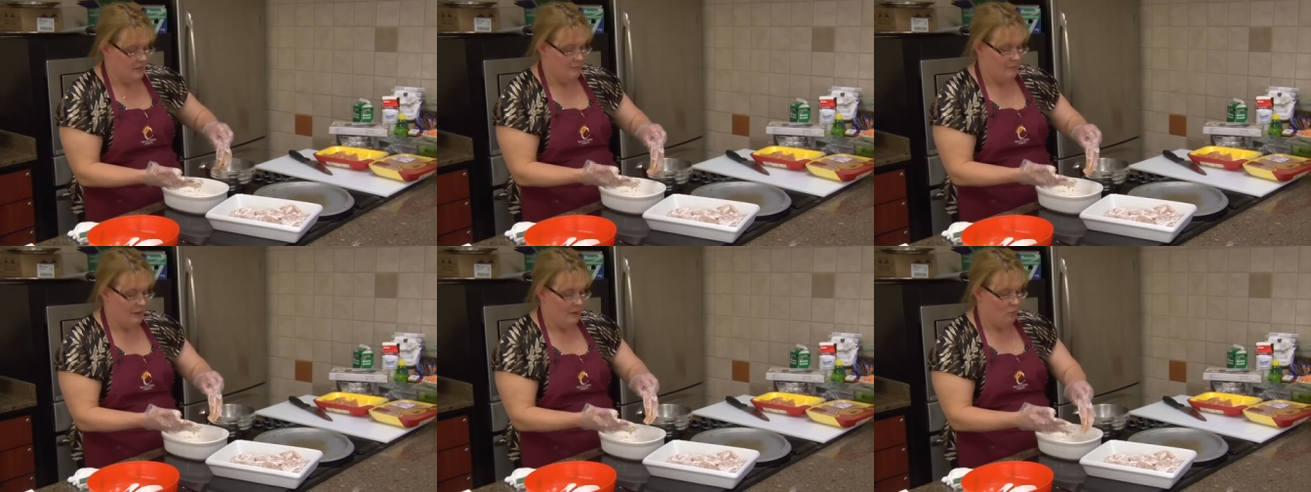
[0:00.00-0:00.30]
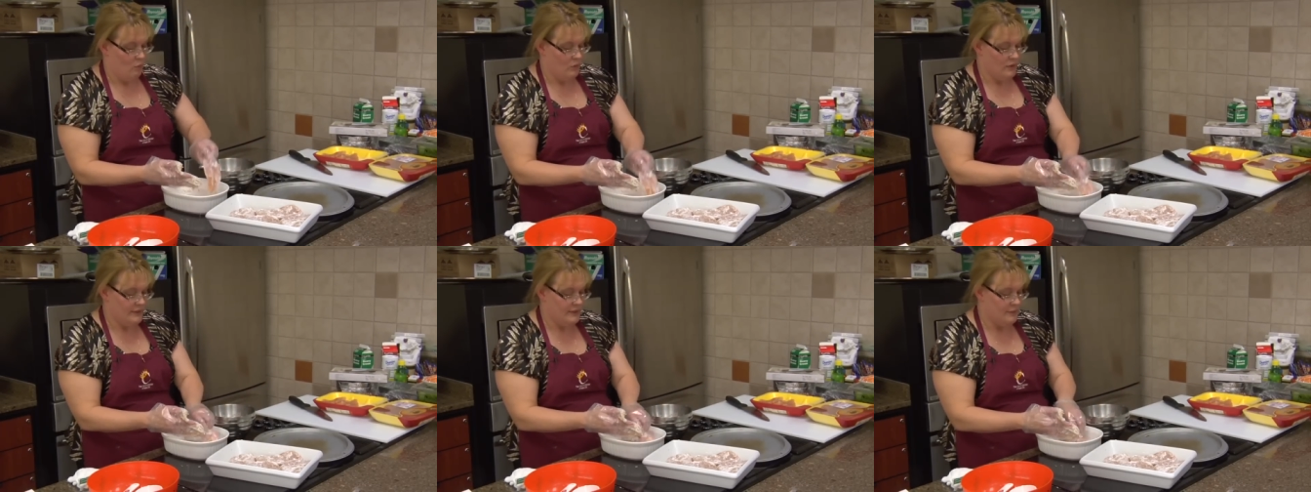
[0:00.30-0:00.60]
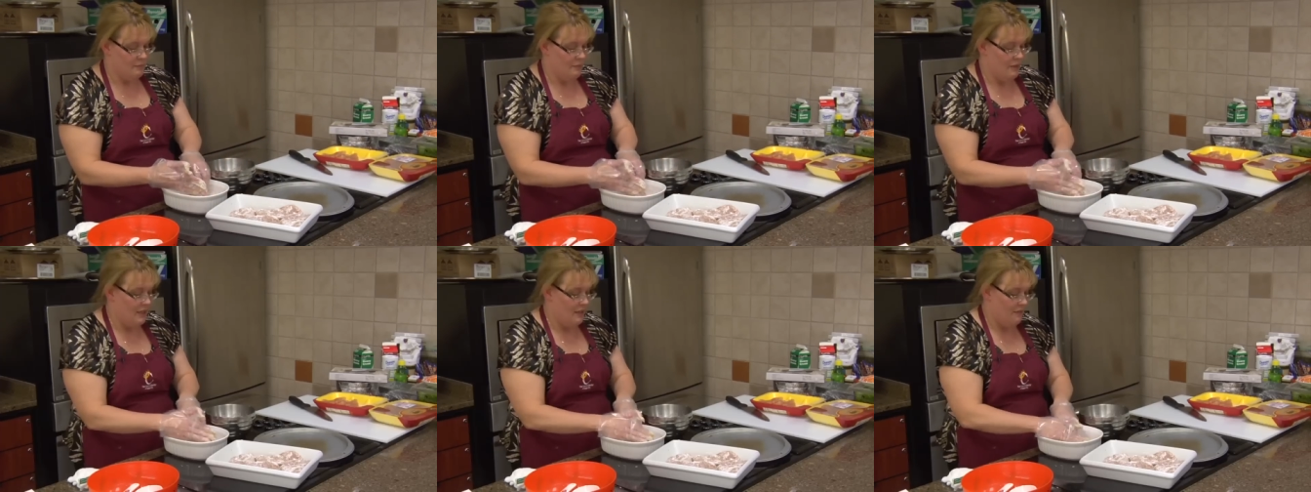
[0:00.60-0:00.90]
about once
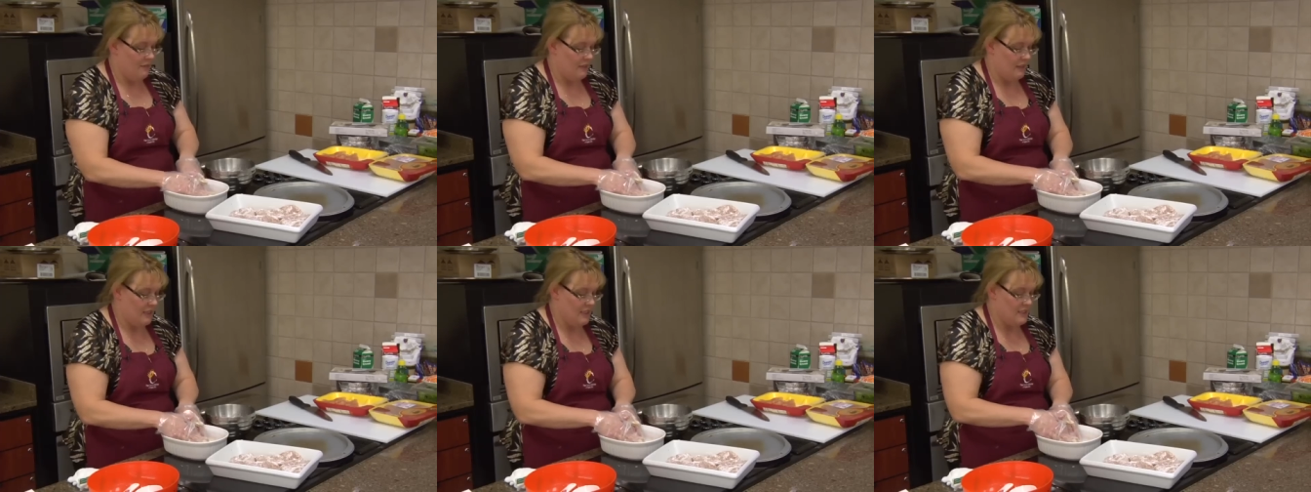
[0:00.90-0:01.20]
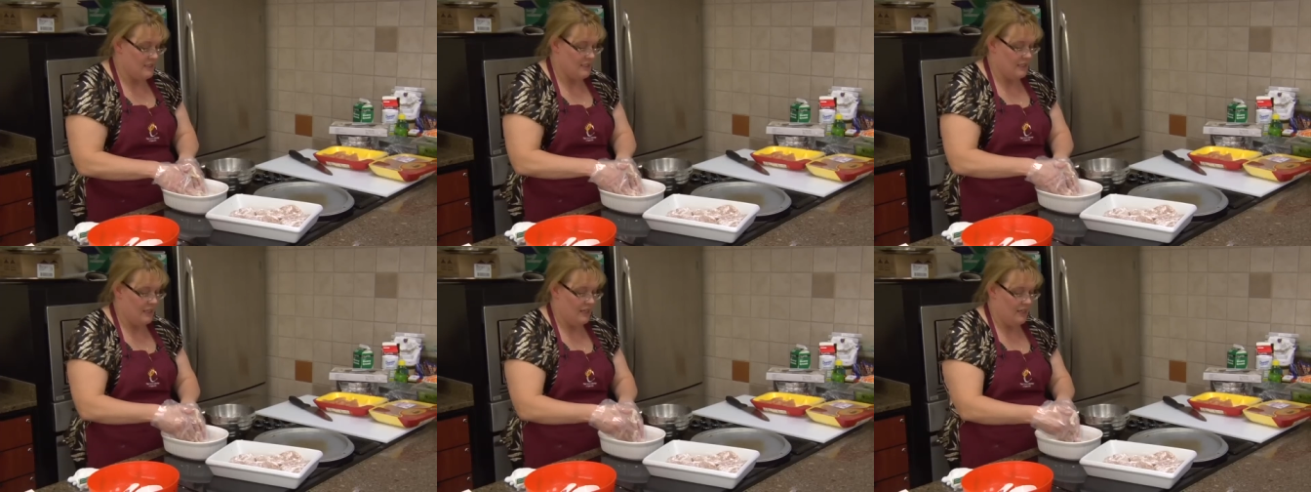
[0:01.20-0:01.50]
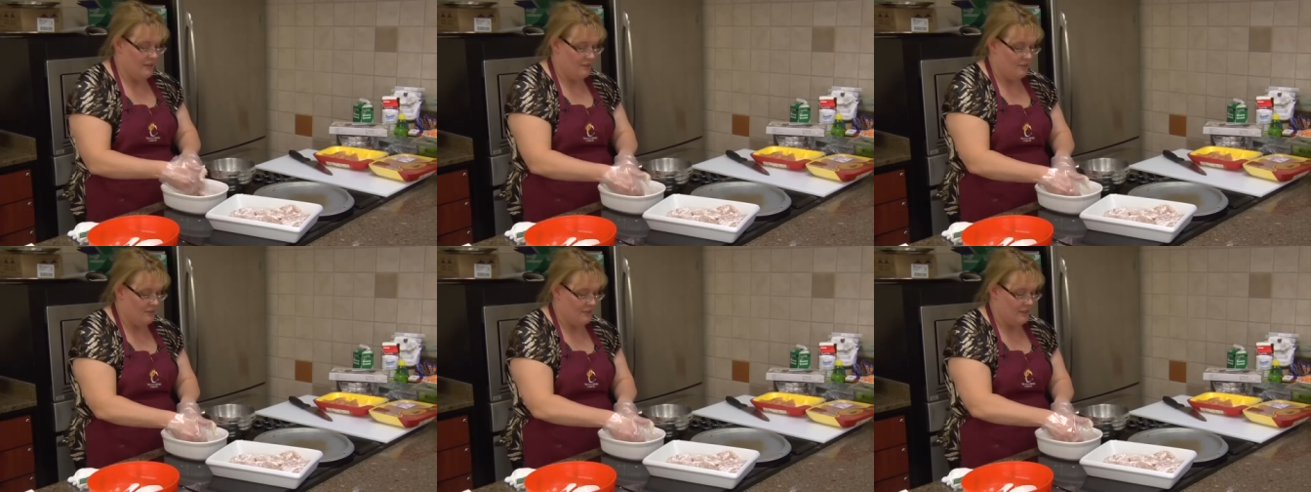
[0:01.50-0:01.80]
a month and get
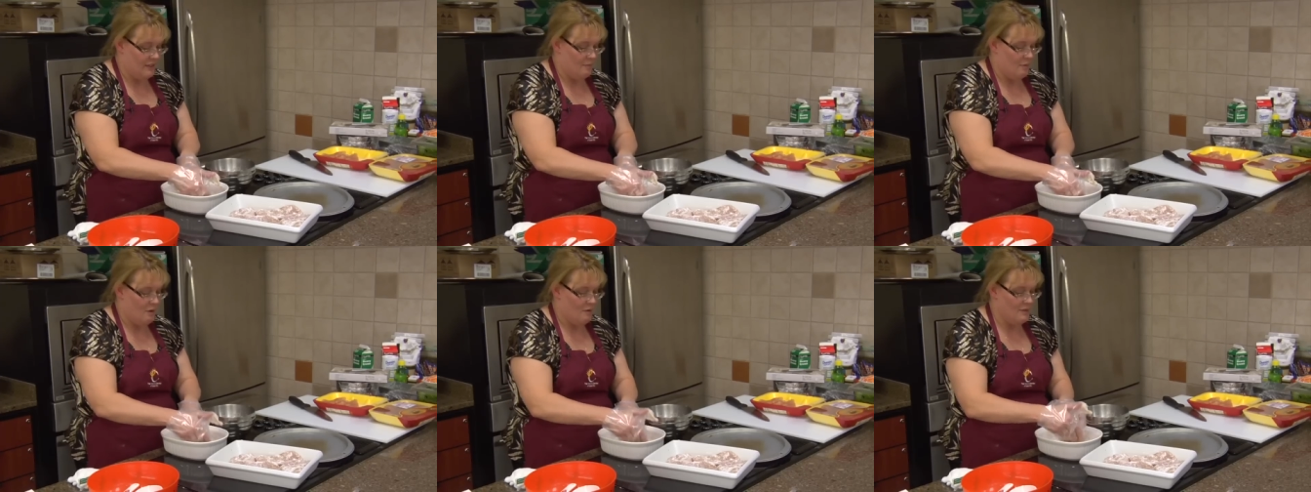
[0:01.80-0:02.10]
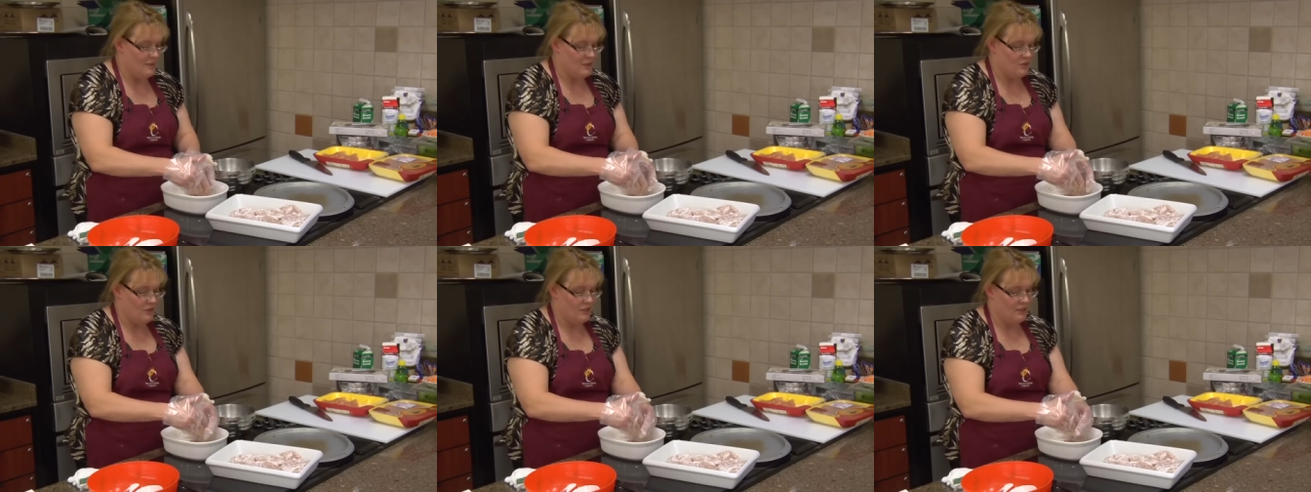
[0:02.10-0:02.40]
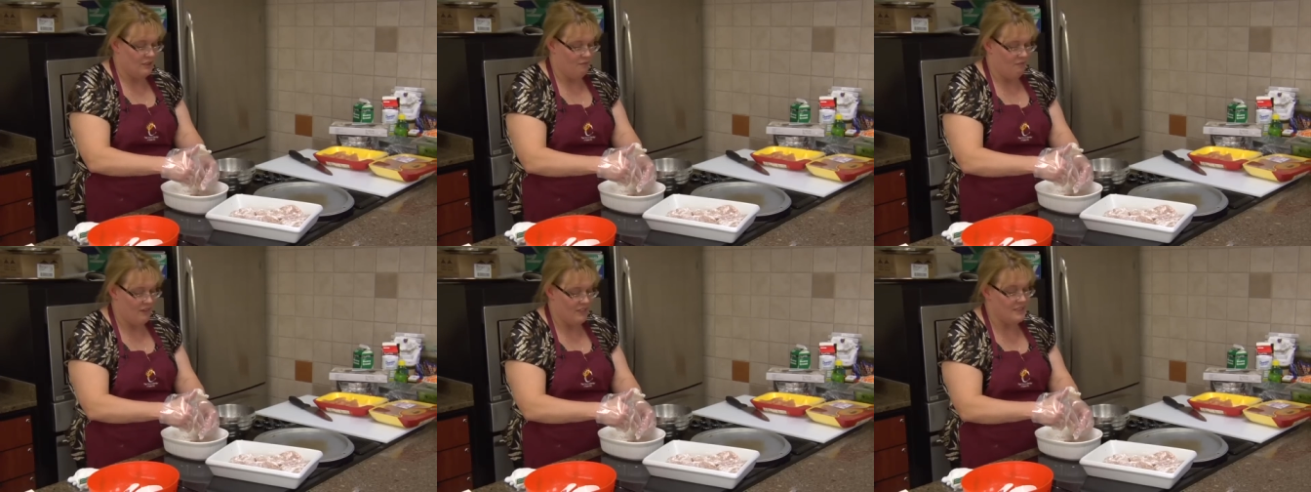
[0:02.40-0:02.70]
together, and I'm always trying
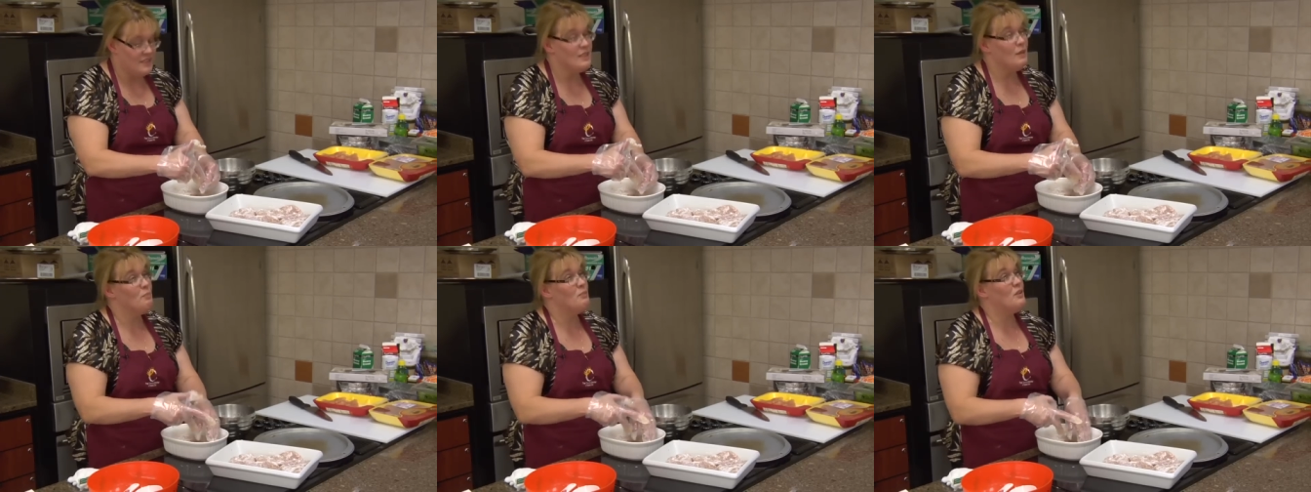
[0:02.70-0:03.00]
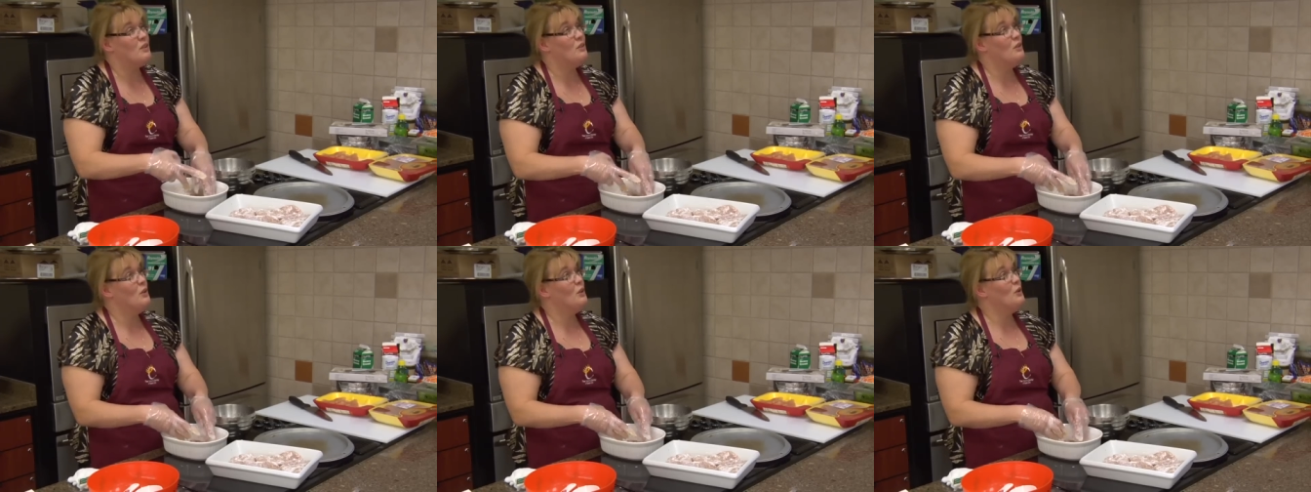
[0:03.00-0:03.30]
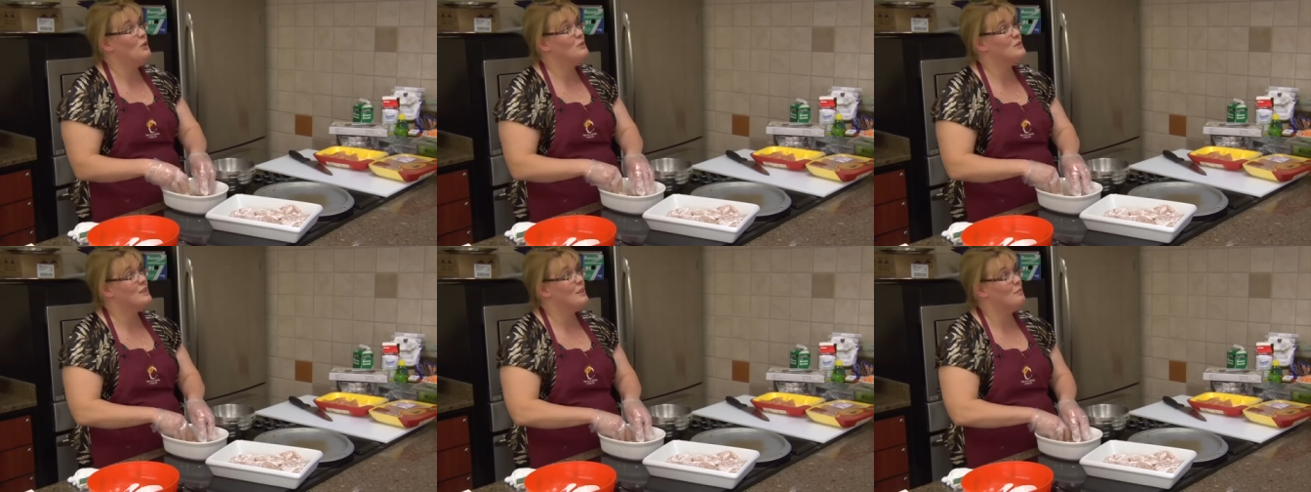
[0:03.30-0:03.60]
to find something
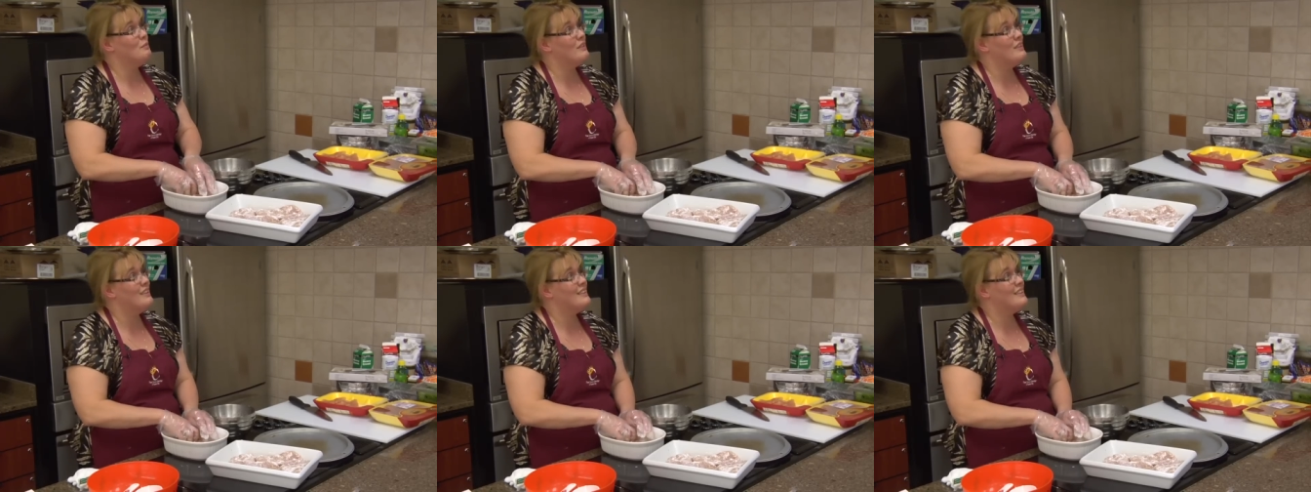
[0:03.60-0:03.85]
new, something